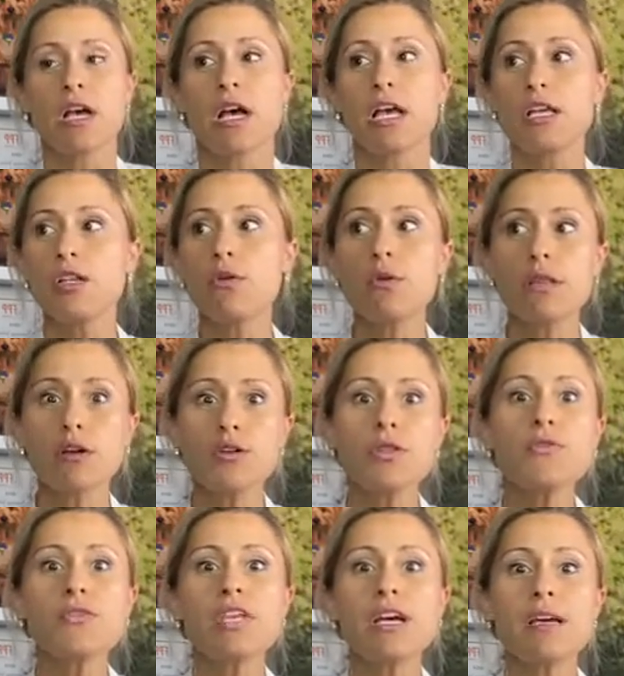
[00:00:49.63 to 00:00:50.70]
A lot
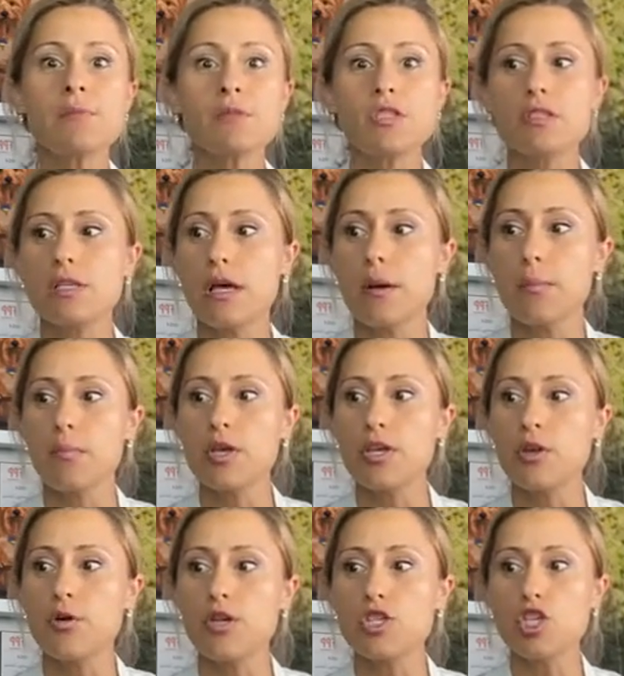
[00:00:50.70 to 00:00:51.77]
of times,
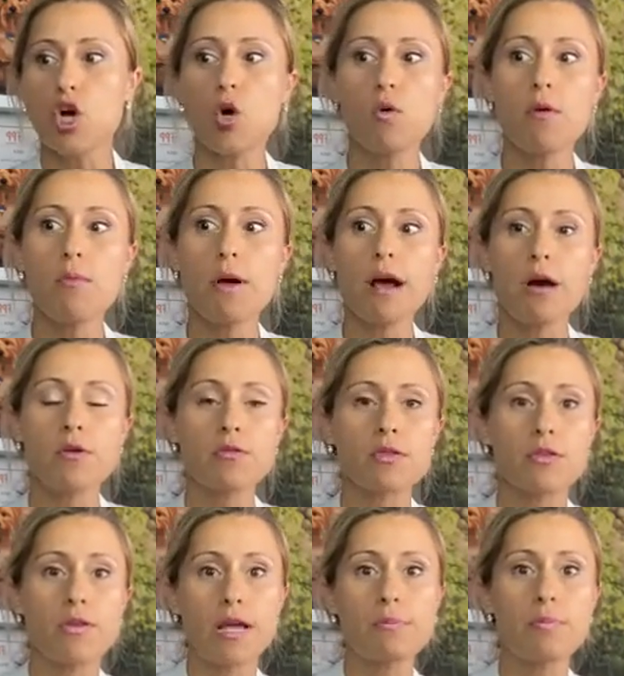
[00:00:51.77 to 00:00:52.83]
it's all about
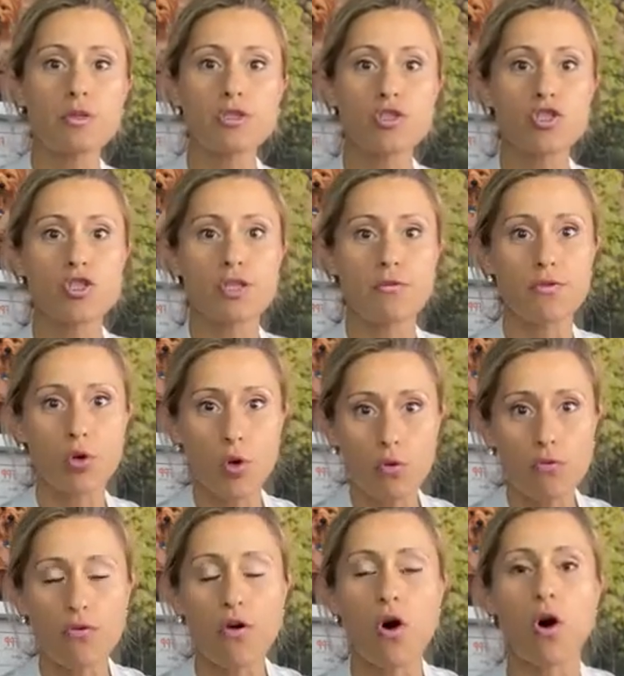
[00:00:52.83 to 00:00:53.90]
the right position of your
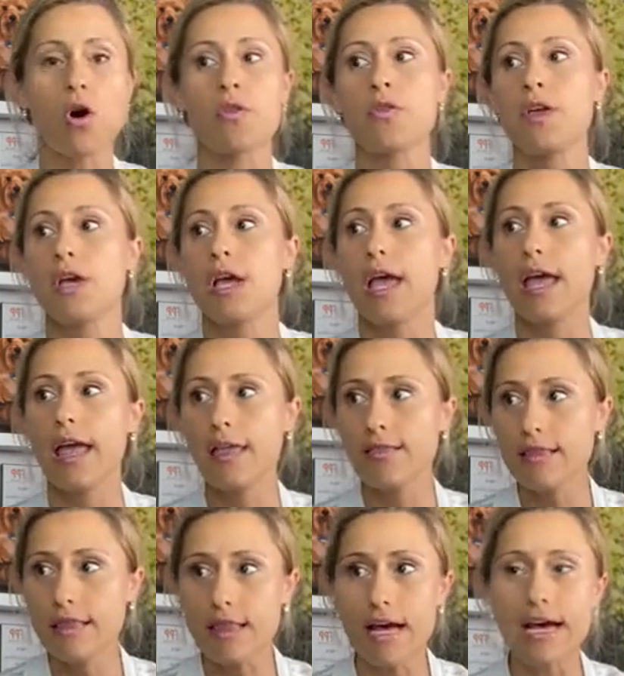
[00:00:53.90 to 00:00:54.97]
phone and
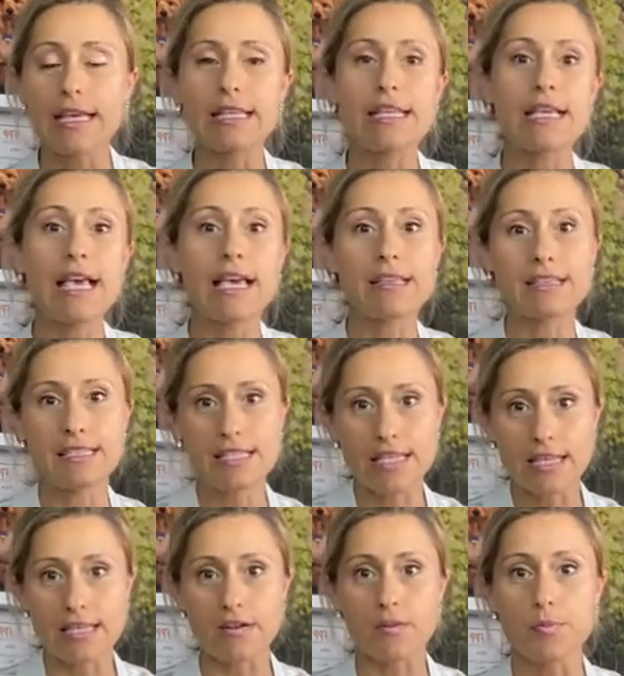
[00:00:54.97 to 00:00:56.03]
the lighting and
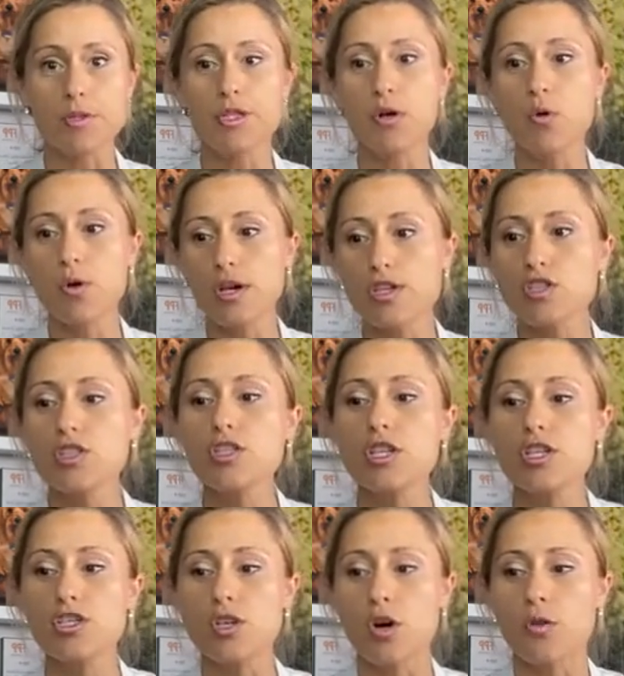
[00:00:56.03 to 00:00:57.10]
etc. But the question
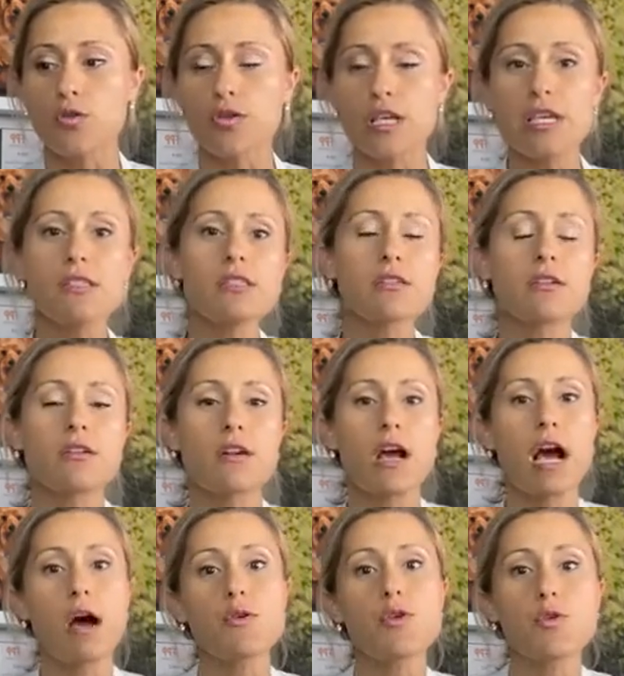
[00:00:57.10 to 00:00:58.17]
is on Easter,
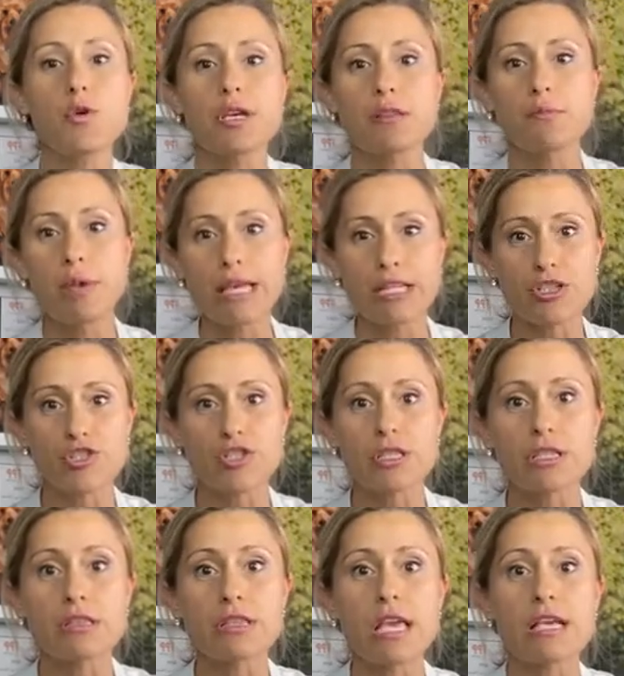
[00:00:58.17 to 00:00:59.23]
how you can manage it
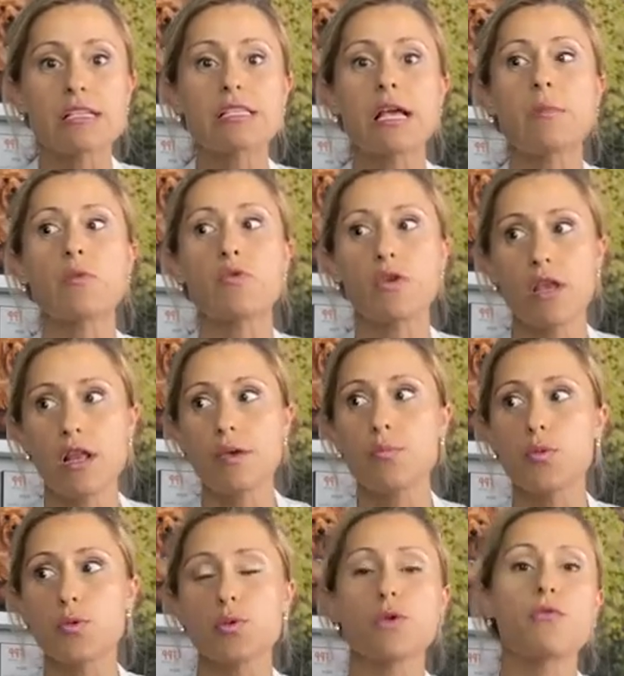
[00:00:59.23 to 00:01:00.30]
and take some really
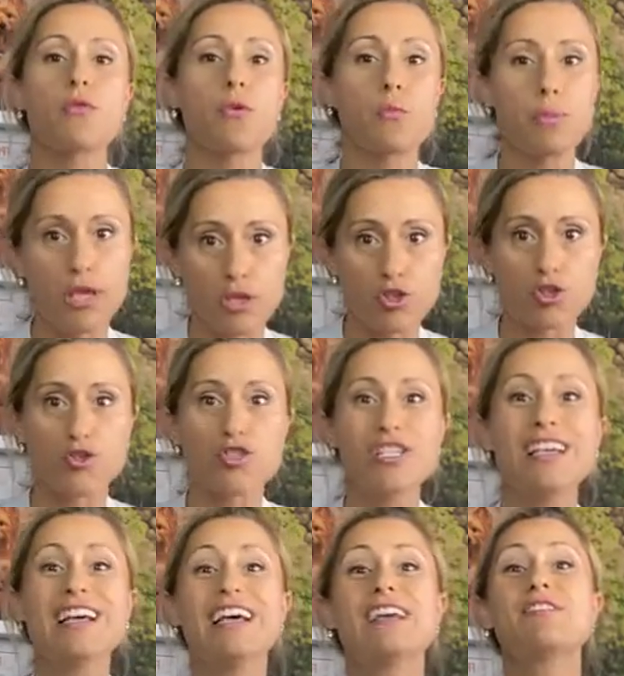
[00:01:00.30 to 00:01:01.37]
beautiful pictures
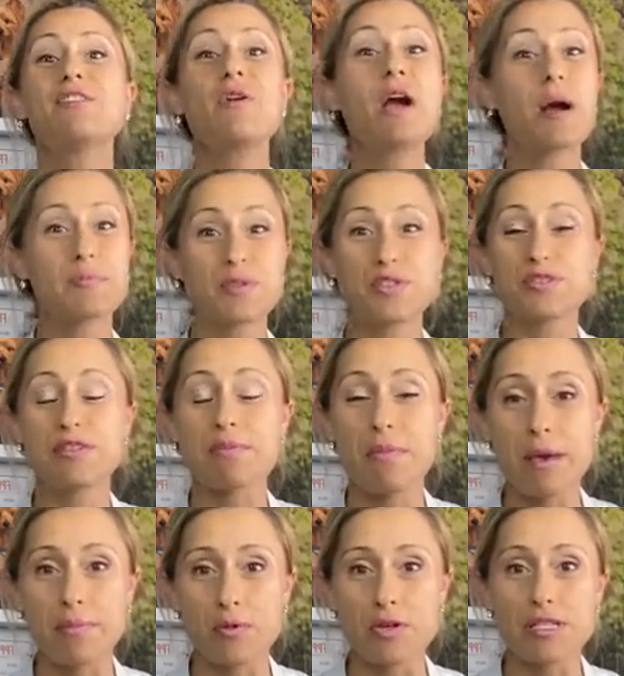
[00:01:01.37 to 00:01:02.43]
to capture the
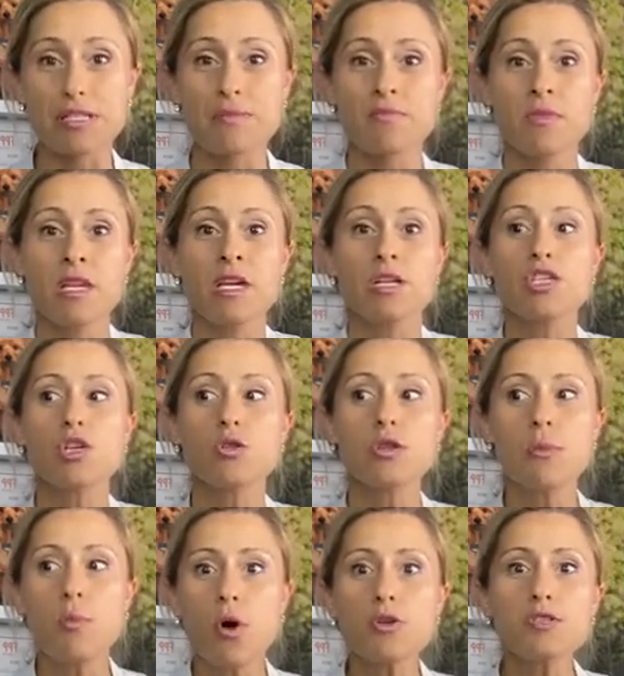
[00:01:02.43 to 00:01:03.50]
memories. So the
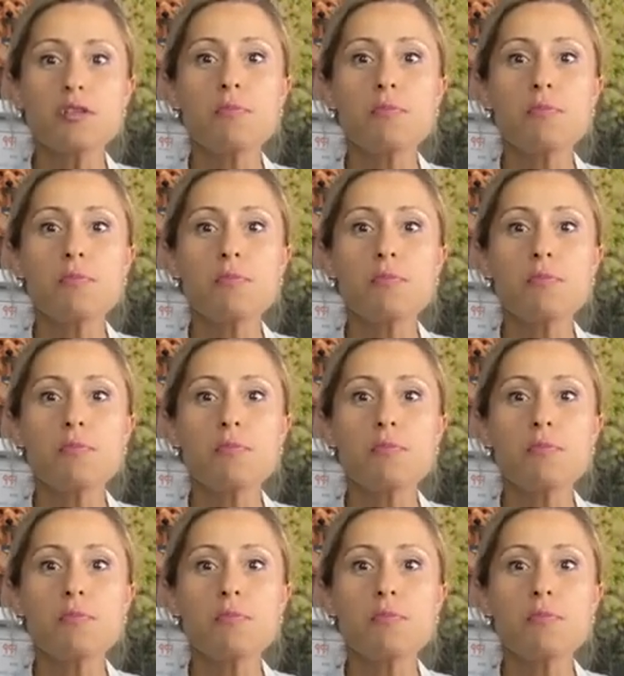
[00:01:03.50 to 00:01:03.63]
most